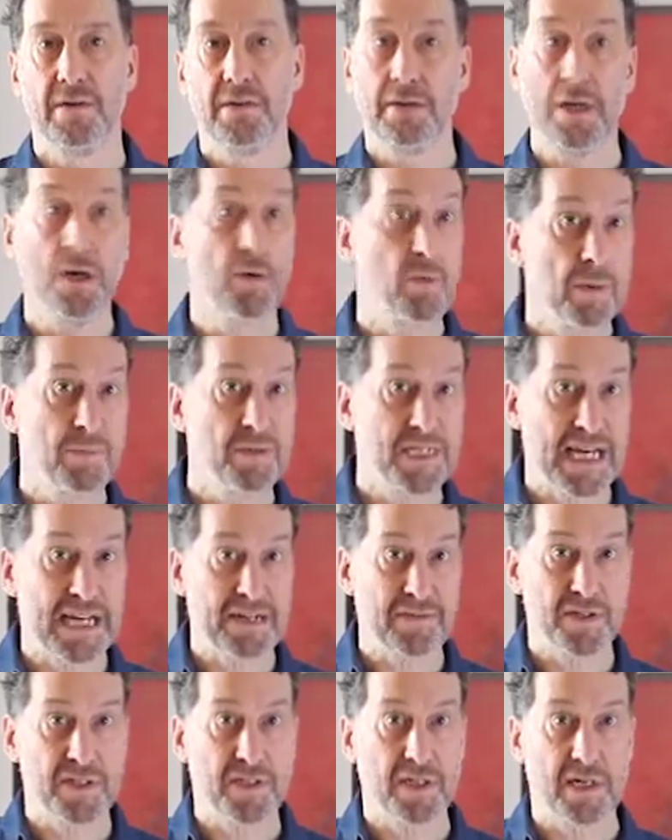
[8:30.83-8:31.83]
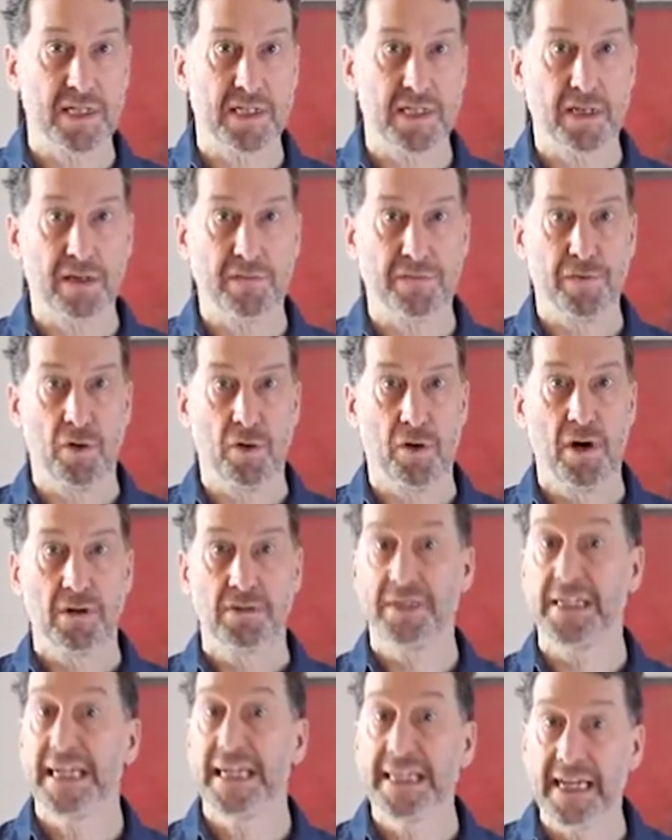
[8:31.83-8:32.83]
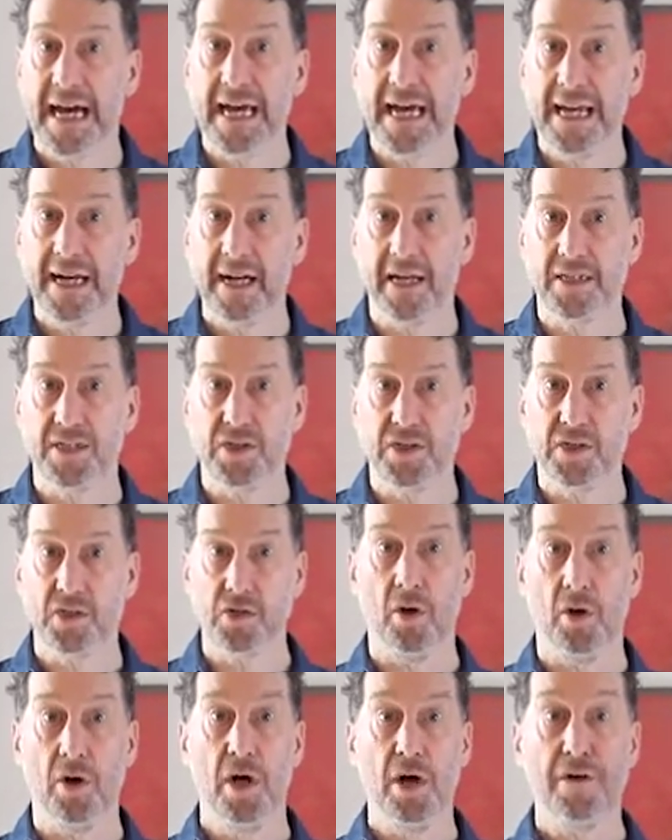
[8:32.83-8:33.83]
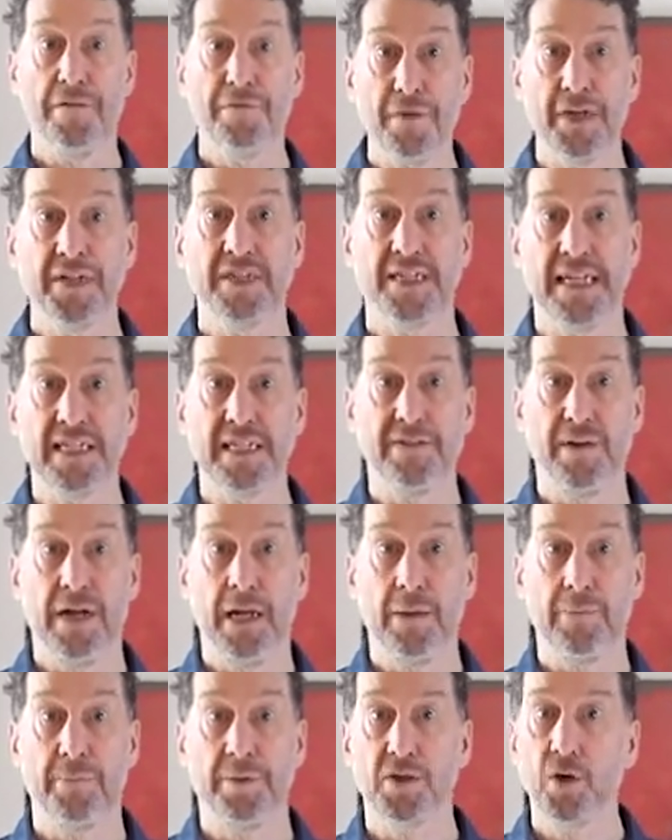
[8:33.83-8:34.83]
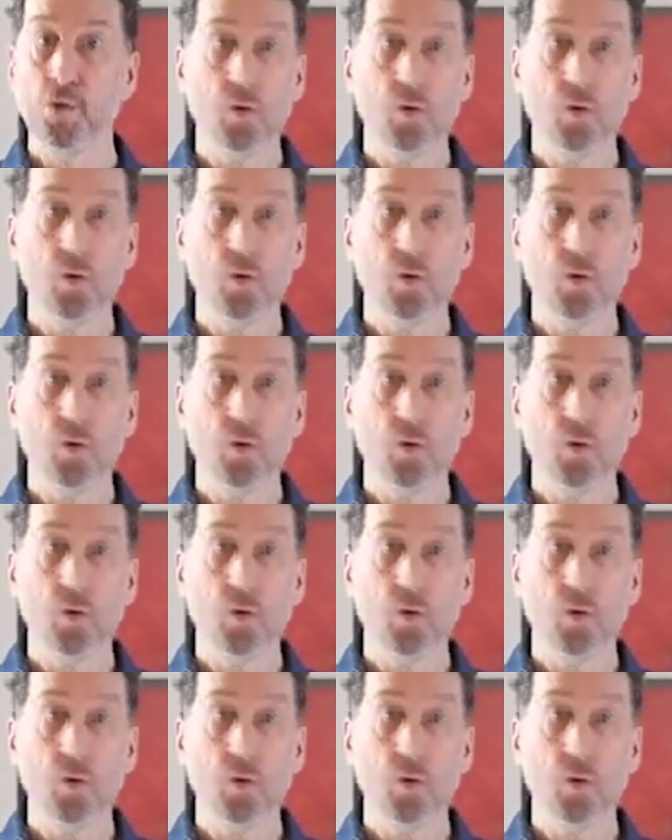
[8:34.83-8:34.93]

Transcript: No one was advertising for data analysts or front-end developers.